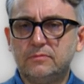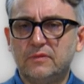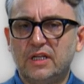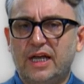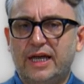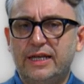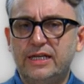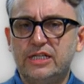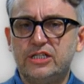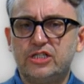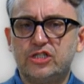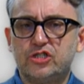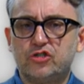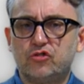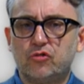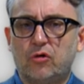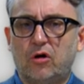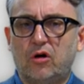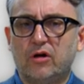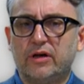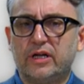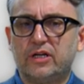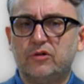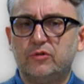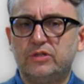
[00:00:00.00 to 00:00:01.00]
And this
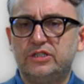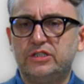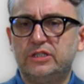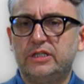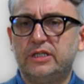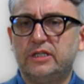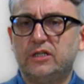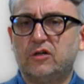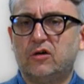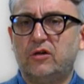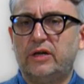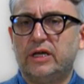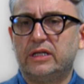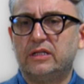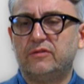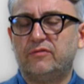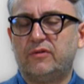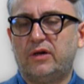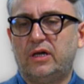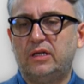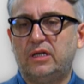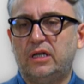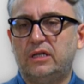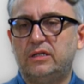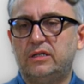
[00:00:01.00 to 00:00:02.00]
strong and resilient collective
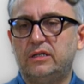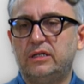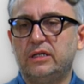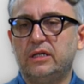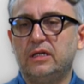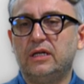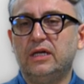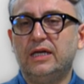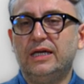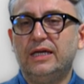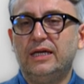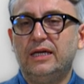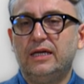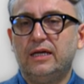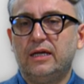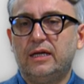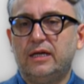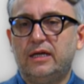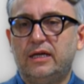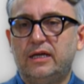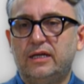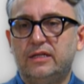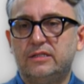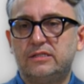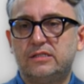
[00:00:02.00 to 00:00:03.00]
identity
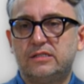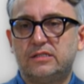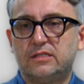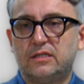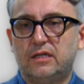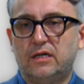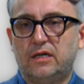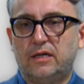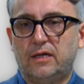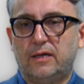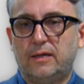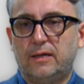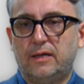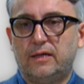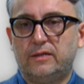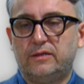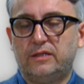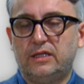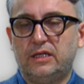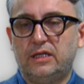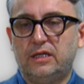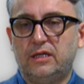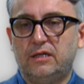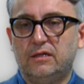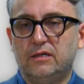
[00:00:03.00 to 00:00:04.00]
is uh,
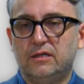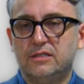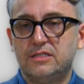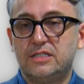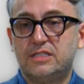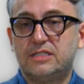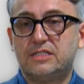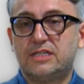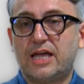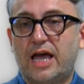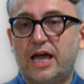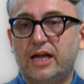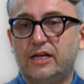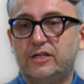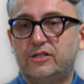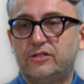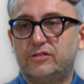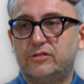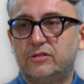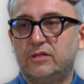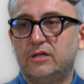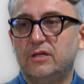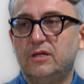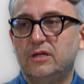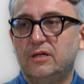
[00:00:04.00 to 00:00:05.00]
the side
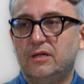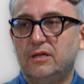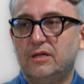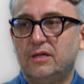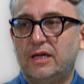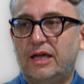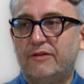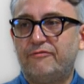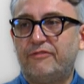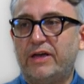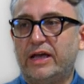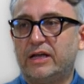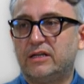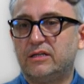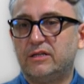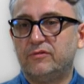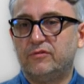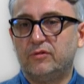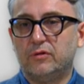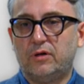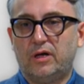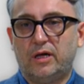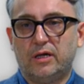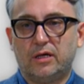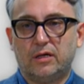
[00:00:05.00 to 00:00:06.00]
effect,
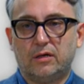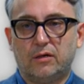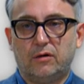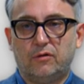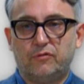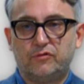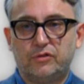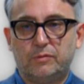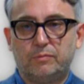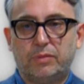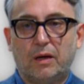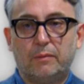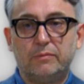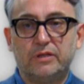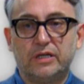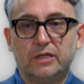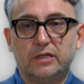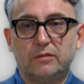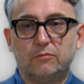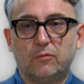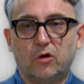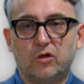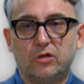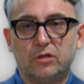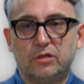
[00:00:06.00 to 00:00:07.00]
if you like, of
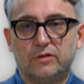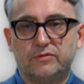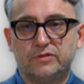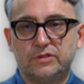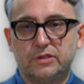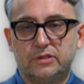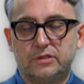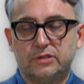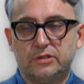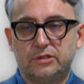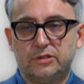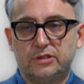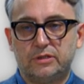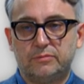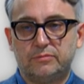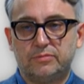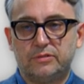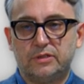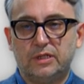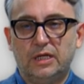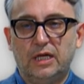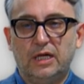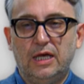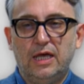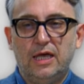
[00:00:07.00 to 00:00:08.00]
Republican model of citizenship.
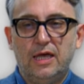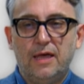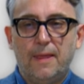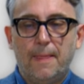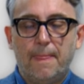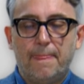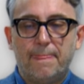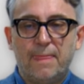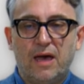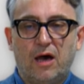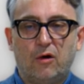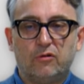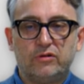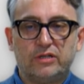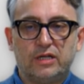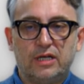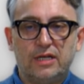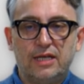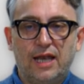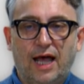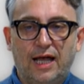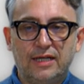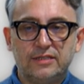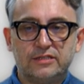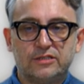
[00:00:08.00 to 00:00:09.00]
Now, the
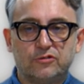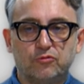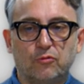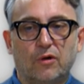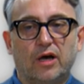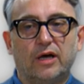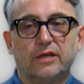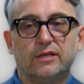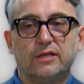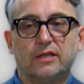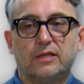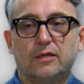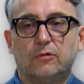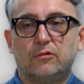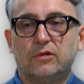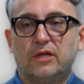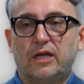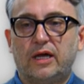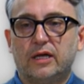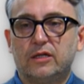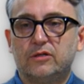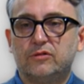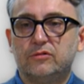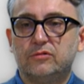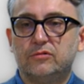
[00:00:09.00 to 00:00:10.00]
last one that I would
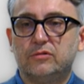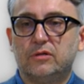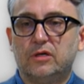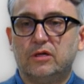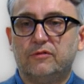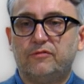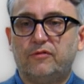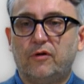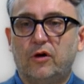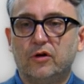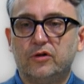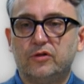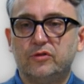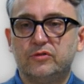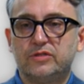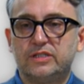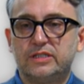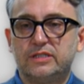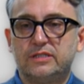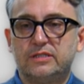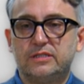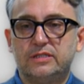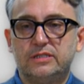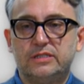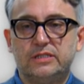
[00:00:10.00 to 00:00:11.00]
like to uh, focus
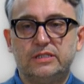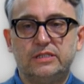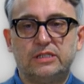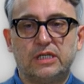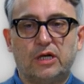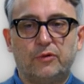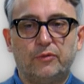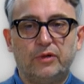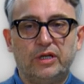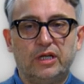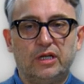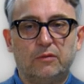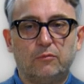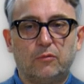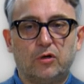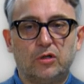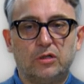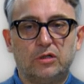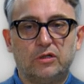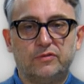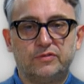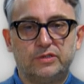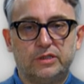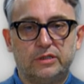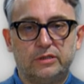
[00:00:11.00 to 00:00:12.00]
is the Caesarean
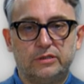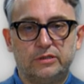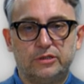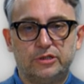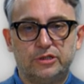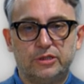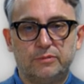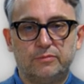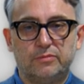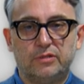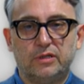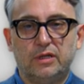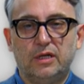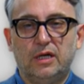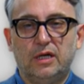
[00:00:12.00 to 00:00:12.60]
model of citizenship.